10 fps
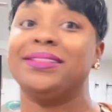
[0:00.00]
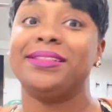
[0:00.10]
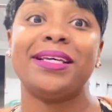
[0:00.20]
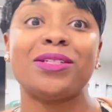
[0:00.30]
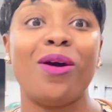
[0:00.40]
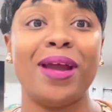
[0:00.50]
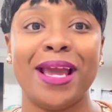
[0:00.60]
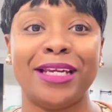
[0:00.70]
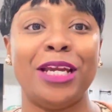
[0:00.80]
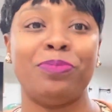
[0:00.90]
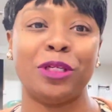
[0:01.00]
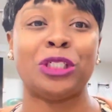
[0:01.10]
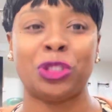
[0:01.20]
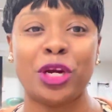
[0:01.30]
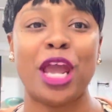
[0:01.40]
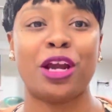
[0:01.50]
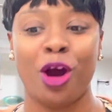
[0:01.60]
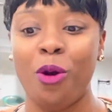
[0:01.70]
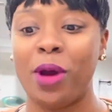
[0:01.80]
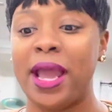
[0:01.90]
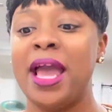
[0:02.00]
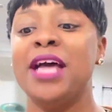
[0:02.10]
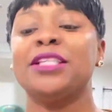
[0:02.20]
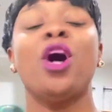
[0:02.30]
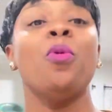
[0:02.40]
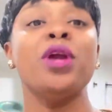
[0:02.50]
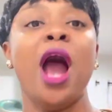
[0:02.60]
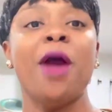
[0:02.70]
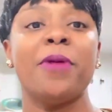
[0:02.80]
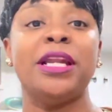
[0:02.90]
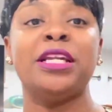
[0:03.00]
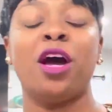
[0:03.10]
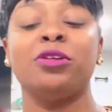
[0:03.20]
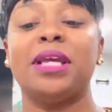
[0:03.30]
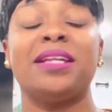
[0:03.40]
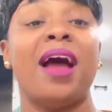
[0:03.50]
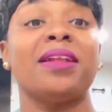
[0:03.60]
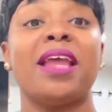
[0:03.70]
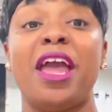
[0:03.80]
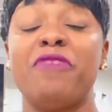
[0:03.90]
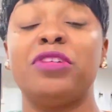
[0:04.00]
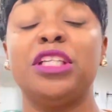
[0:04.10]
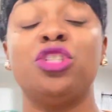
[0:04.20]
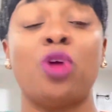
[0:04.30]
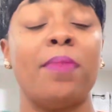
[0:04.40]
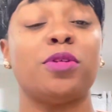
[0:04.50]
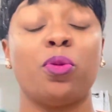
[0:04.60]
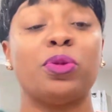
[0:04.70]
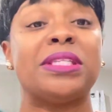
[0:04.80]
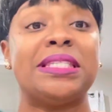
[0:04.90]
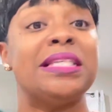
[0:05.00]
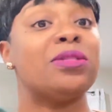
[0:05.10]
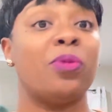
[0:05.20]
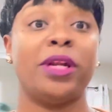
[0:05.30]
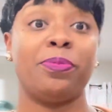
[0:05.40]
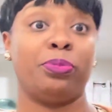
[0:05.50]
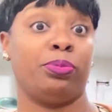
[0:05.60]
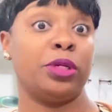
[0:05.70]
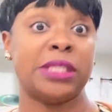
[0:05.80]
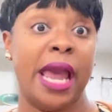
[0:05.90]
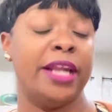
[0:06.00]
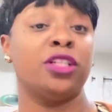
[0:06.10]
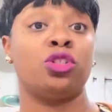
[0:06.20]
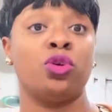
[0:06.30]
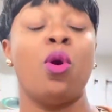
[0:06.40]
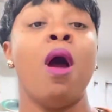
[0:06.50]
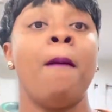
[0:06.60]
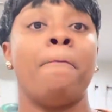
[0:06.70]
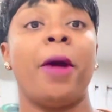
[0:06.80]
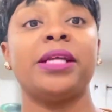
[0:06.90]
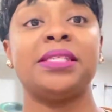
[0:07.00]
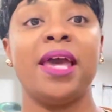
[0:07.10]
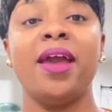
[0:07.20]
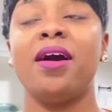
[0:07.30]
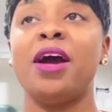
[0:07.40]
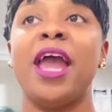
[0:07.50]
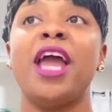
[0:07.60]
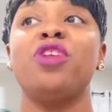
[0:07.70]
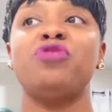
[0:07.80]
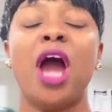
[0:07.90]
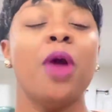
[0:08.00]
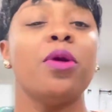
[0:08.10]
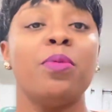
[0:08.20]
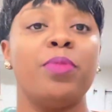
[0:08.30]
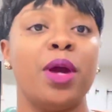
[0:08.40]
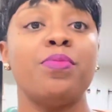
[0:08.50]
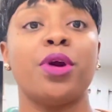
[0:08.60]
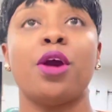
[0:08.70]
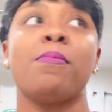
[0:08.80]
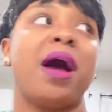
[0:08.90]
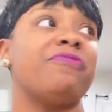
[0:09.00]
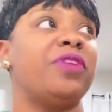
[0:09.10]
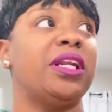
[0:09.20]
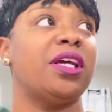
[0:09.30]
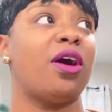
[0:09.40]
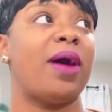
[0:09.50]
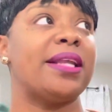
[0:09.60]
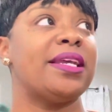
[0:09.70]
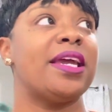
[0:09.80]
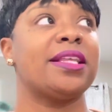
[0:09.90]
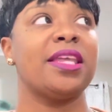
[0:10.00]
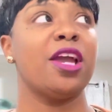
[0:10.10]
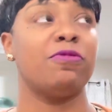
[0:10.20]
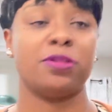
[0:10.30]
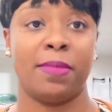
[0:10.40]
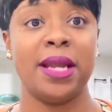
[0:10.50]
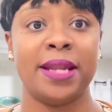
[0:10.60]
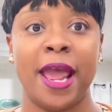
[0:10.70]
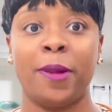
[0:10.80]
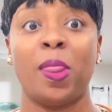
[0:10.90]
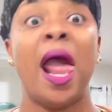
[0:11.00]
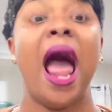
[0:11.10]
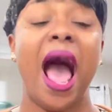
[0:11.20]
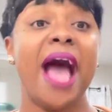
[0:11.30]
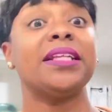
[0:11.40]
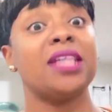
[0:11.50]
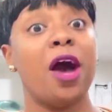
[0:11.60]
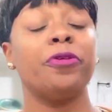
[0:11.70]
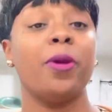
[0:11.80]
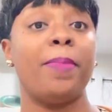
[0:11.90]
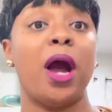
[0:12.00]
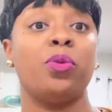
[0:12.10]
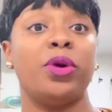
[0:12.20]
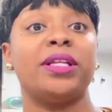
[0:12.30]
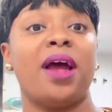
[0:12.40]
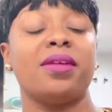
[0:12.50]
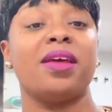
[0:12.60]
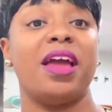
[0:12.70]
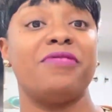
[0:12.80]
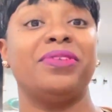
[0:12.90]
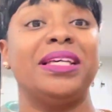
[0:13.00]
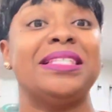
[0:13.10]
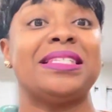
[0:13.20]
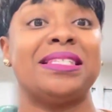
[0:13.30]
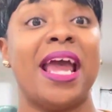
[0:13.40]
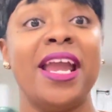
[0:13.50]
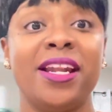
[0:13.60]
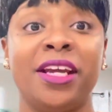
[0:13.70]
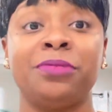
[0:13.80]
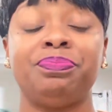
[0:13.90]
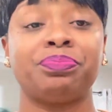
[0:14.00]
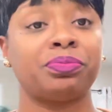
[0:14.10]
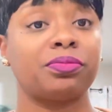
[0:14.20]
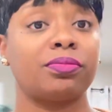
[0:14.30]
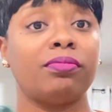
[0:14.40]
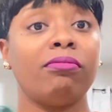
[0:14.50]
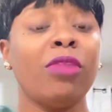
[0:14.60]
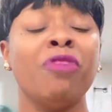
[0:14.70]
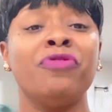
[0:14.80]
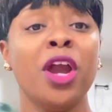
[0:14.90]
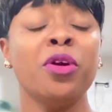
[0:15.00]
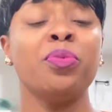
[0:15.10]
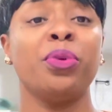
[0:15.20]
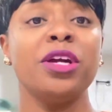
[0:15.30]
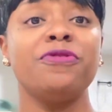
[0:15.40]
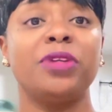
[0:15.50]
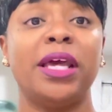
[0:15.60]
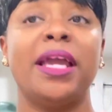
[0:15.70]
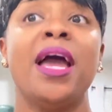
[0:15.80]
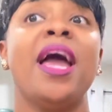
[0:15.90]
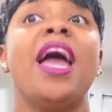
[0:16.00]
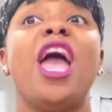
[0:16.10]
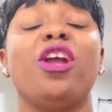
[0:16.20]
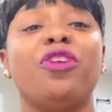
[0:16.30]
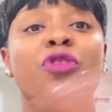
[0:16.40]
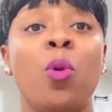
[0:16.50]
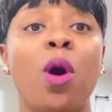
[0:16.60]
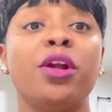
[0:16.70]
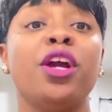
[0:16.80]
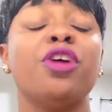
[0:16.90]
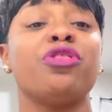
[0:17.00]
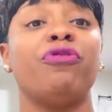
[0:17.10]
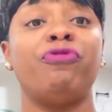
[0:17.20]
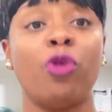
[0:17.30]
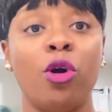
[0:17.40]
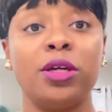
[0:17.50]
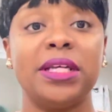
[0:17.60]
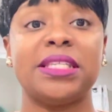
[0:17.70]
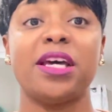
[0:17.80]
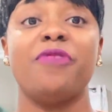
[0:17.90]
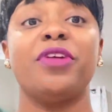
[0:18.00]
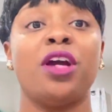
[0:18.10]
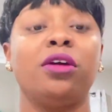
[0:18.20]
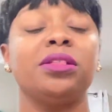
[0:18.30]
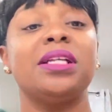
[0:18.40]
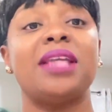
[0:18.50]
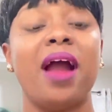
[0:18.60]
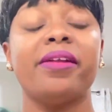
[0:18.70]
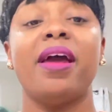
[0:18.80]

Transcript: Let's go ahead and keep the trend going. So we already know that Dr. Heavily dropped some receipts when it pertained to Martell. And if y'all remember my video I did, I think it was Monday, I talked about what Dr. Heavily stated very briefly. And if you want to hear the fullness of it, go to Dr.